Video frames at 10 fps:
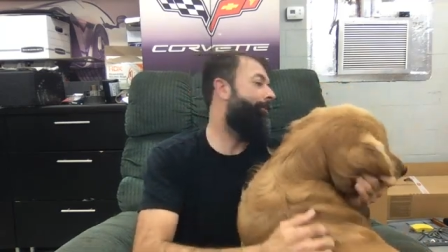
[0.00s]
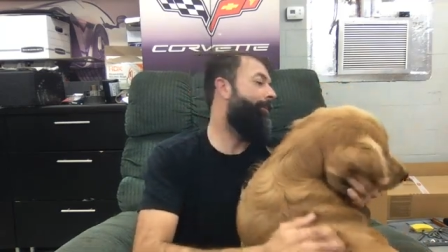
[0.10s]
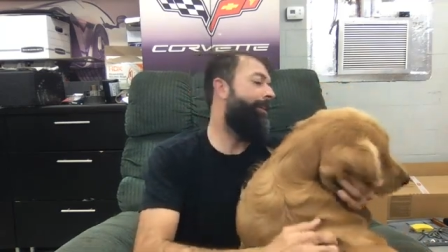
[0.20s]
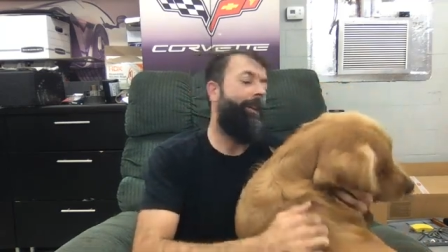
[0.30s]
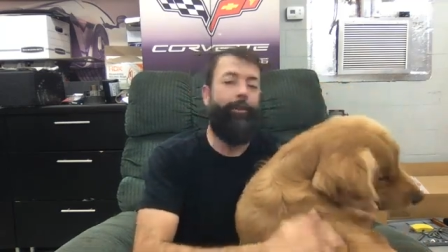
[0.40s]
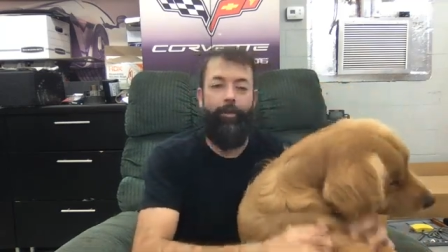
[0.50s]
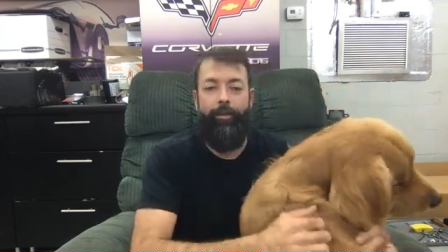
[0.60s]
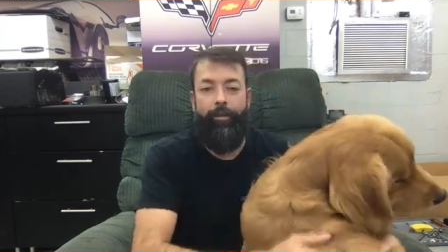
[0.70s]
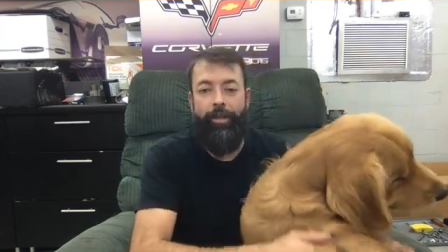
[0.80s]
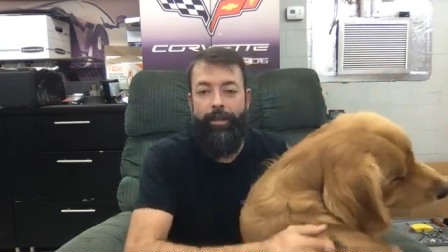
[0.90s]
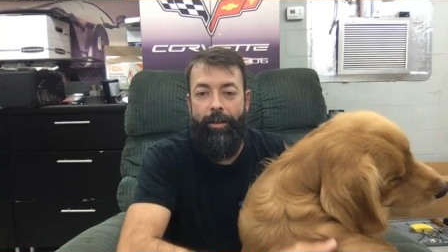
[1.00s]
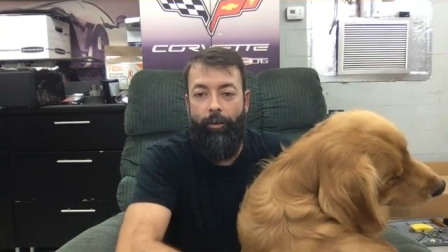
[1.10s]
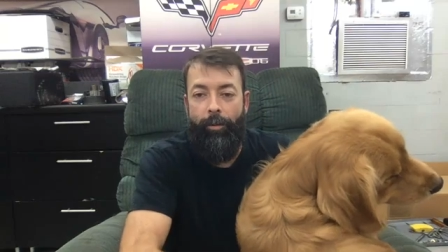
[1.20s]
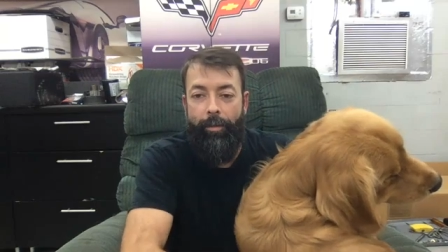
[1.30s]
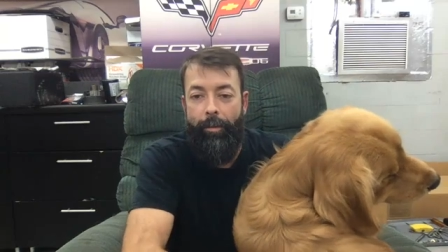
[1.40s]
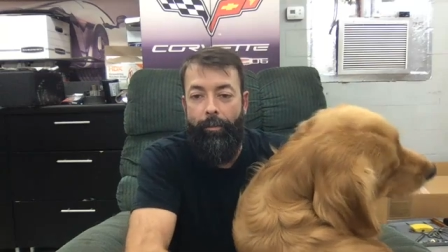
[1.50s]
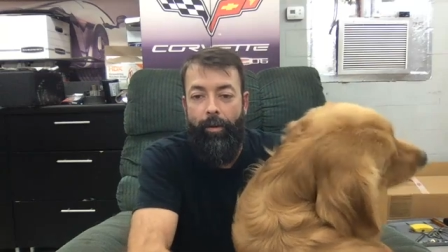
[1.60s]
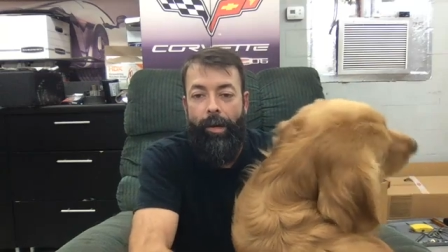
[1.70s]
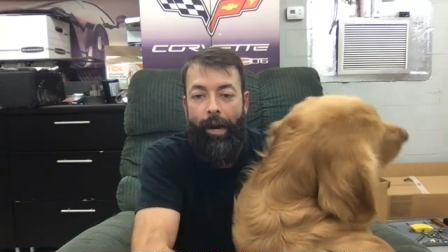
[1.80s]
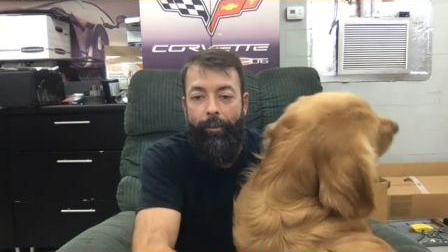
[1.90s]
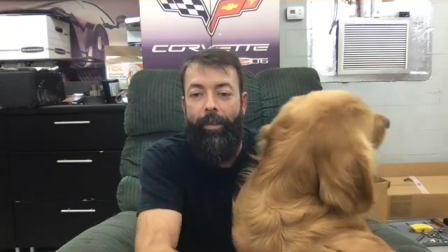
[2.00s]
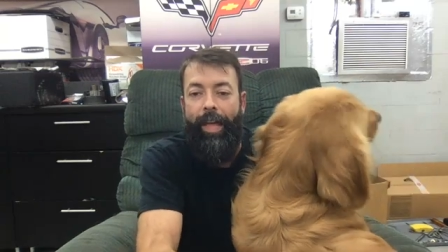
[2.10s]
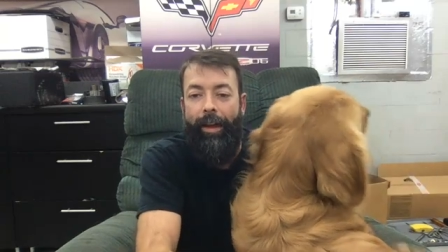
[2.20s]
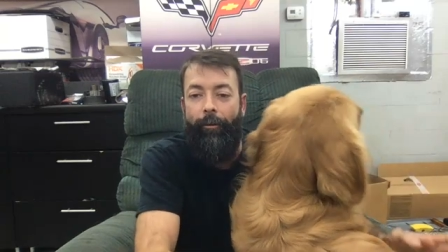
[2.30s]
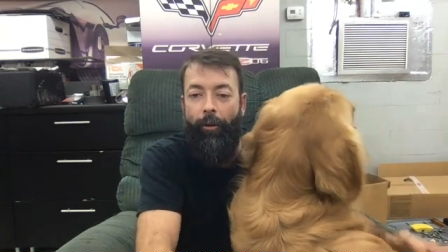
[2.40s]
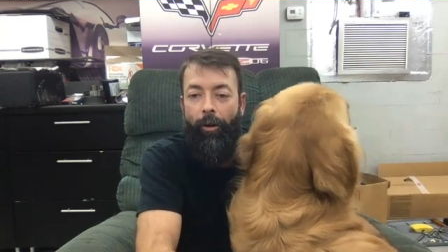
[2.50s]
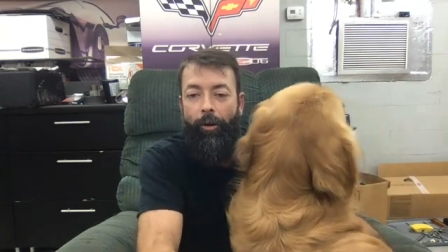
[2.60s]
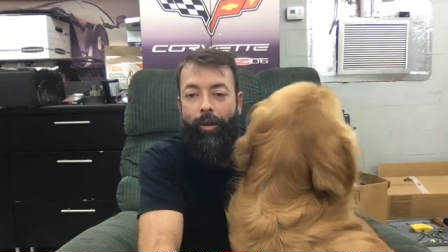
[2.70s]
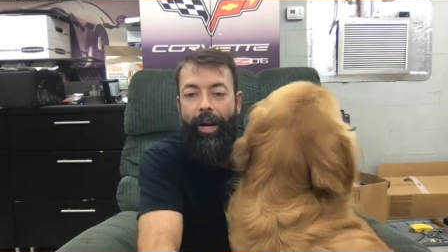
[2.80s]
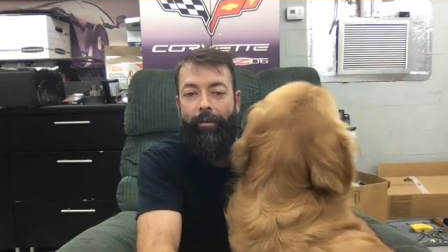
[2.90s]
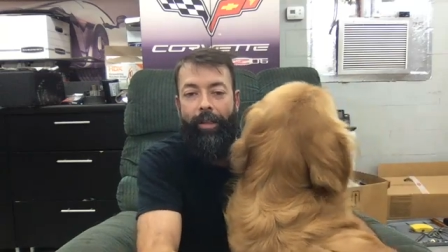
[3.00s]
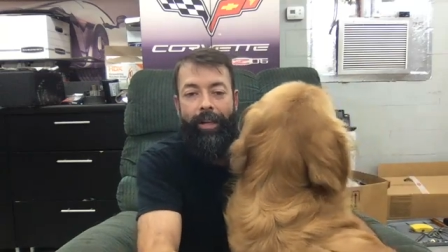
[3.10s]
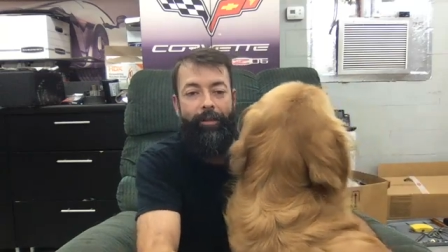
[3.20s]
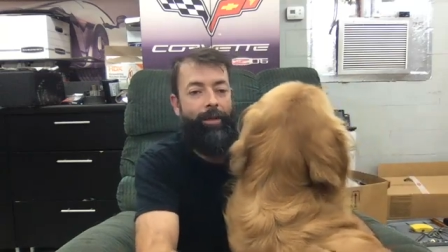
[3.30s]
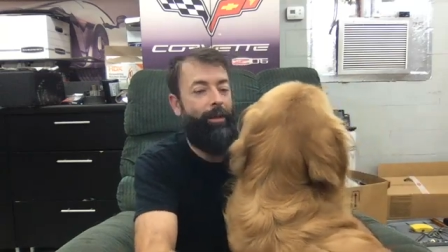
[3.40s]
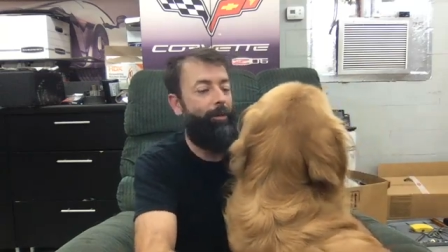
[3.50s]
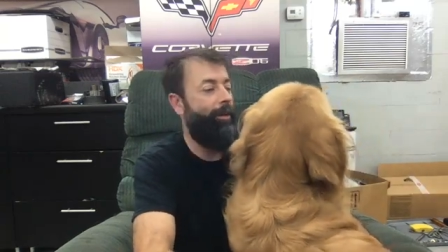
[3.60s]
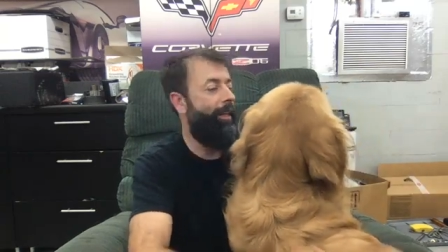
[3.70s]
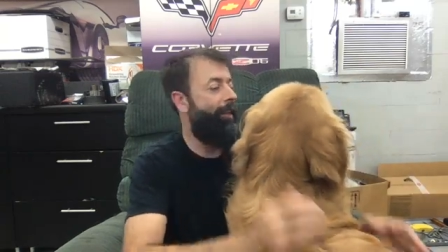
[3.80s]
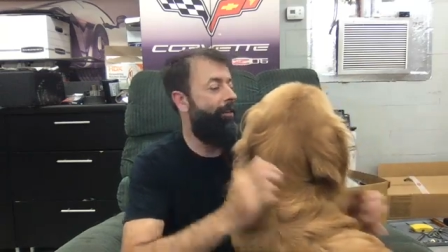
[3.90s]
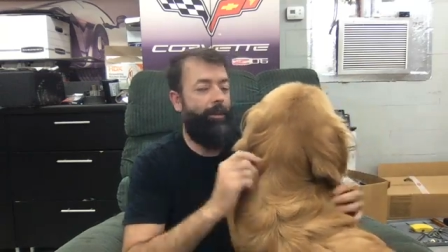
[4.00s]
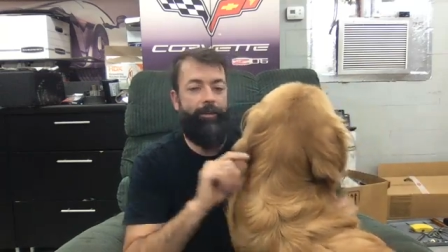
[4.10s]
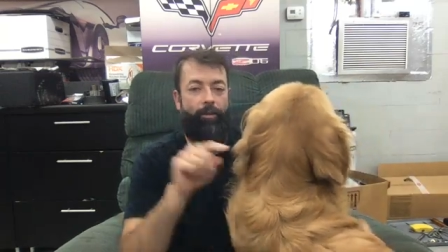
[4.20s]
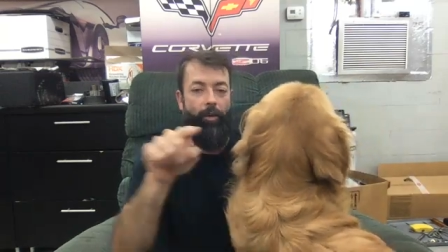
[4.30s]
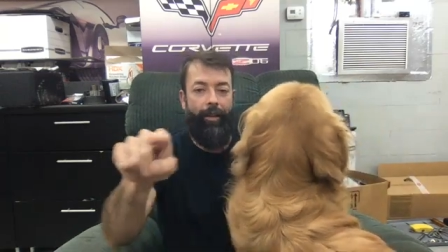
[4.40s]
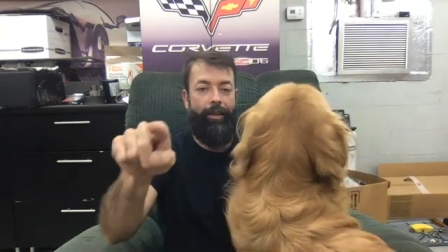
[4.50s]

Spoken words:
the 350Z would be up that road, but I would like to be able to get, all right, so Norman,